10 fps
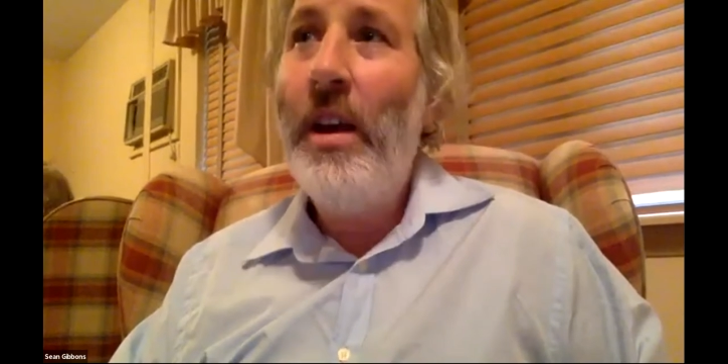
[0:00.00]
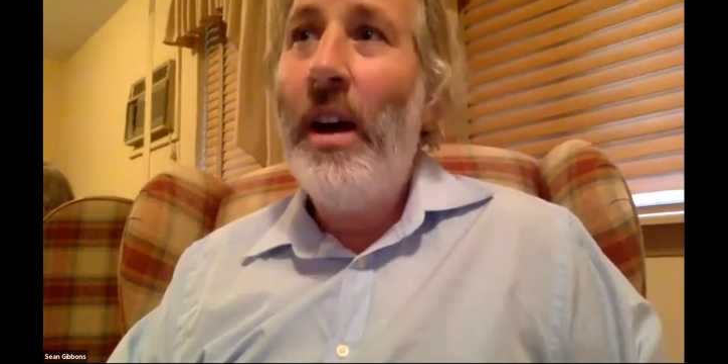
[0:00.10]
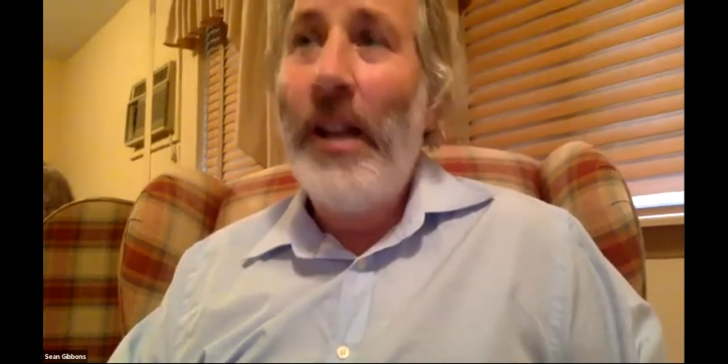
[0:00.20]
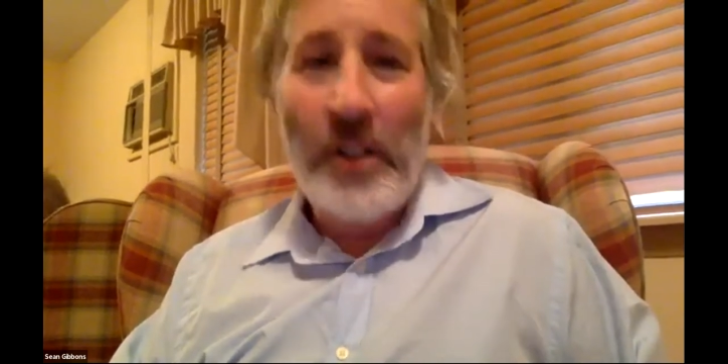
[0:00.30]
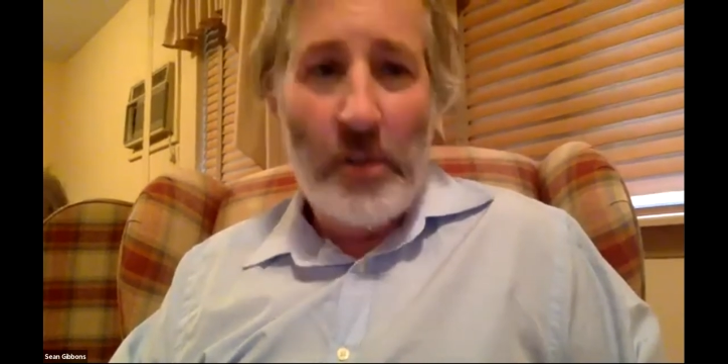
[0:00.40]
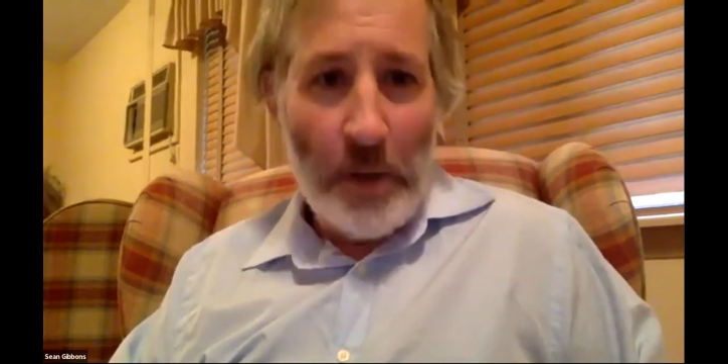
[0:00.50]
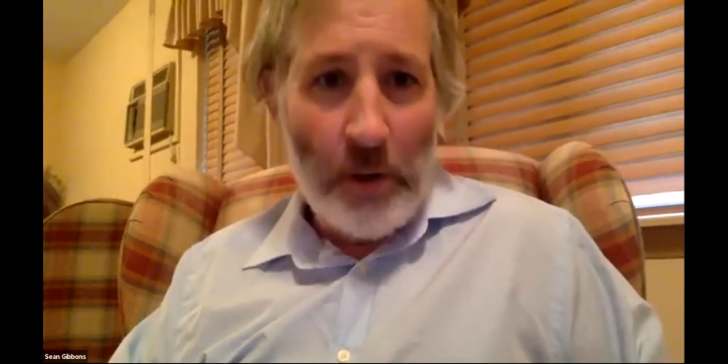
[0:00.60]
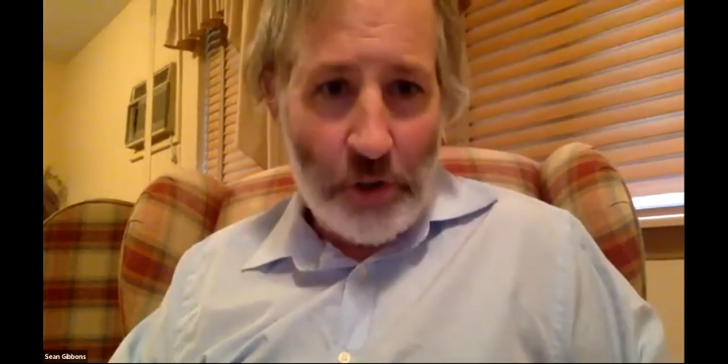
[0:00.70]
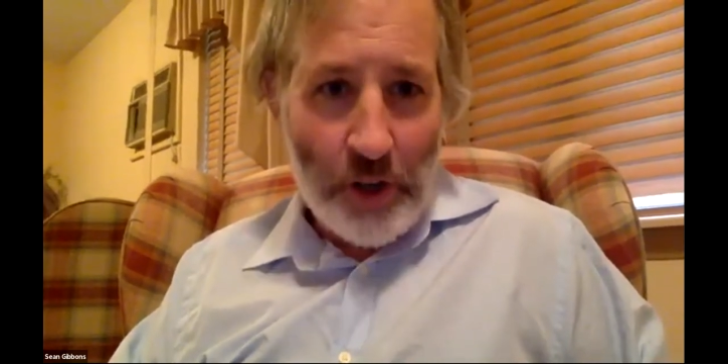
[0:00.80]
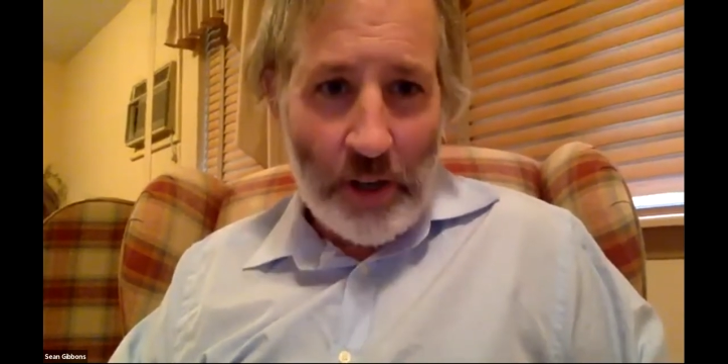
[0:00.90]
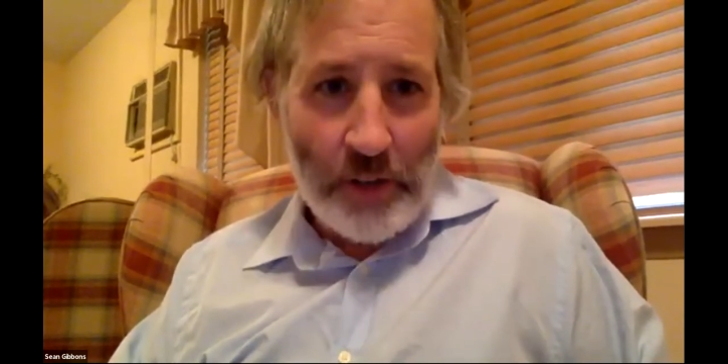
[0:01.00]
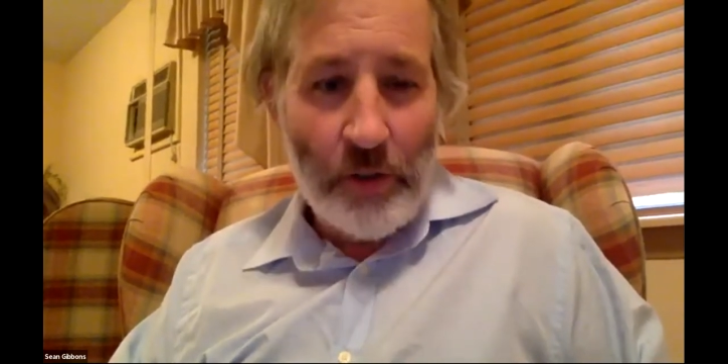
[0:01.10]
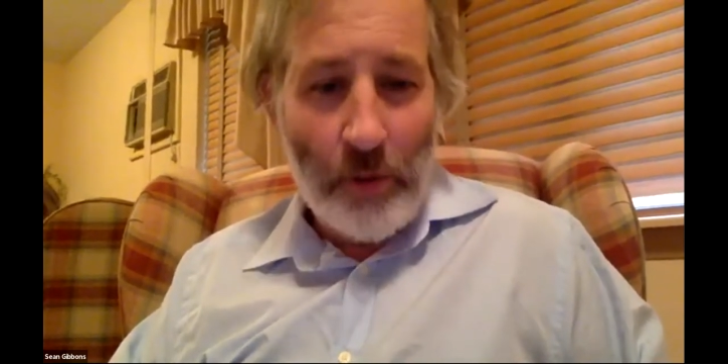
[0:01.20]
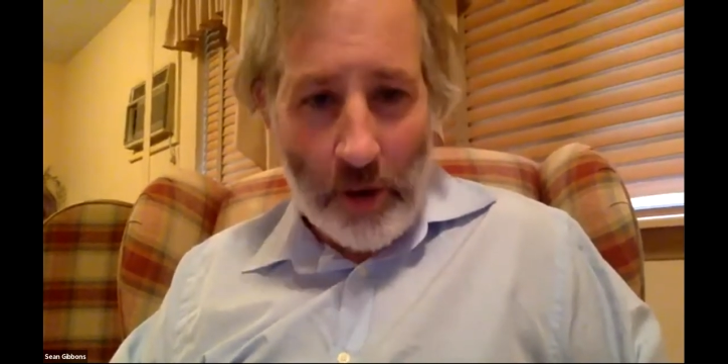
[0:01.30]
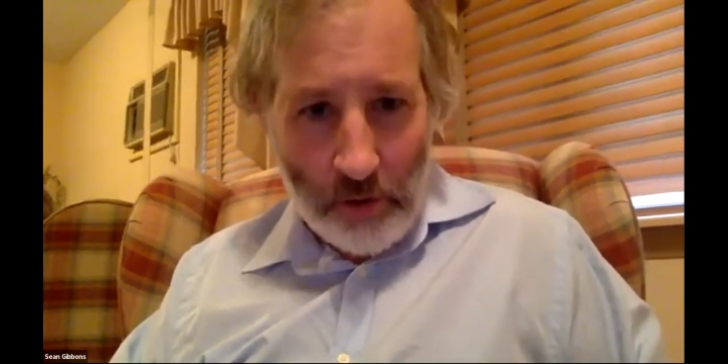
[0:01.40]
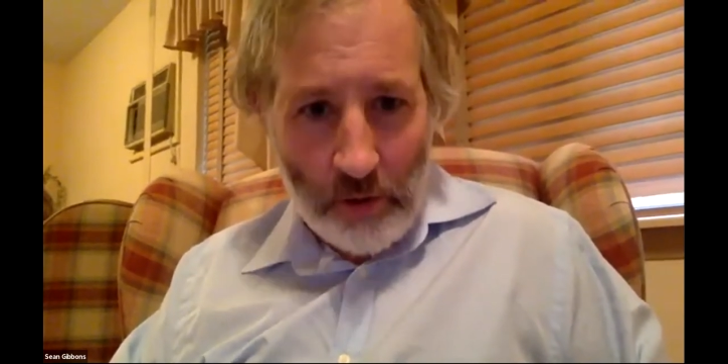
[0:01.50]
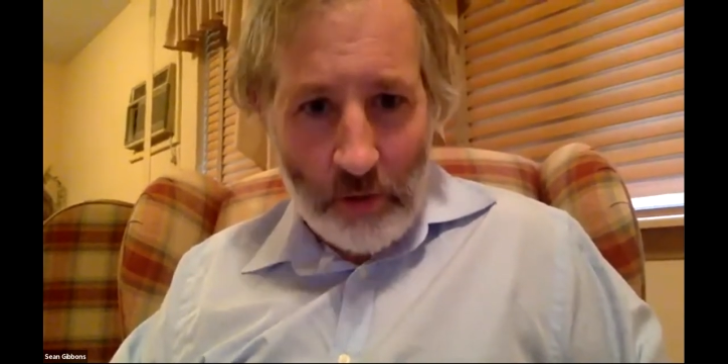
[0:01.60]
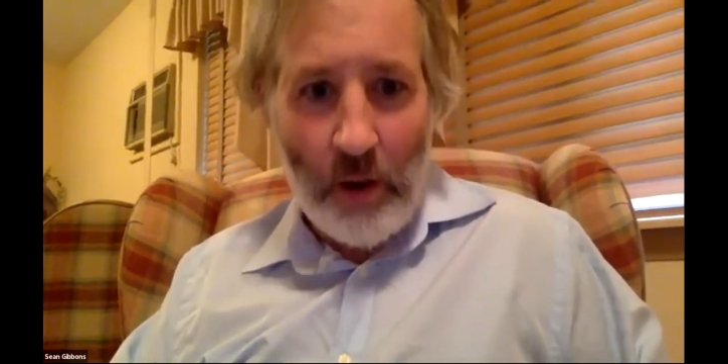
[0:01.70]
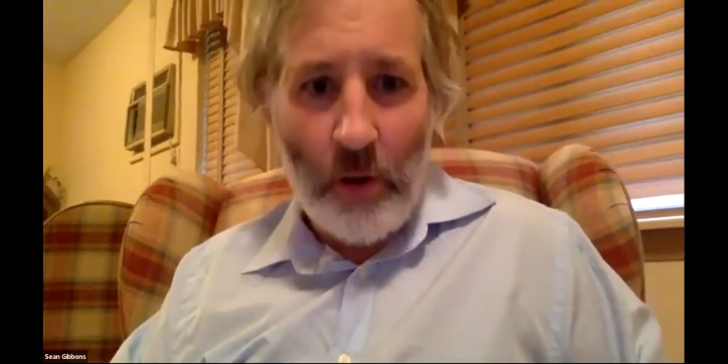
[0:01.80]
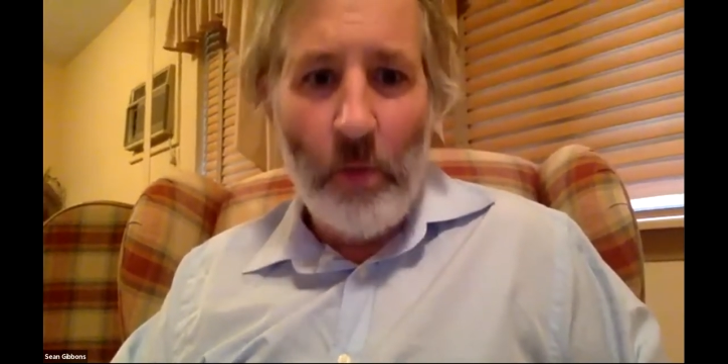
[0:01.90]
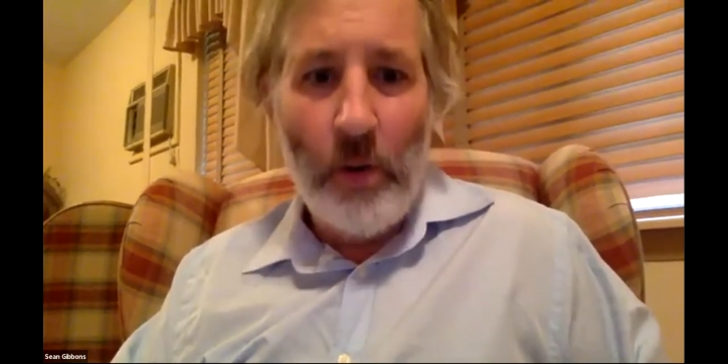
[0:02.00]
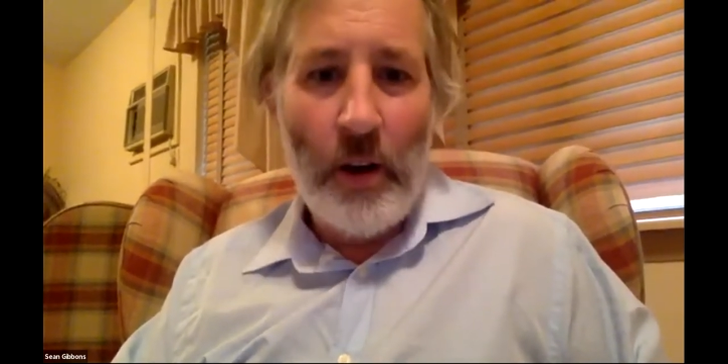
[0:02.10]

Alexis McGill Johnson, who I know you know,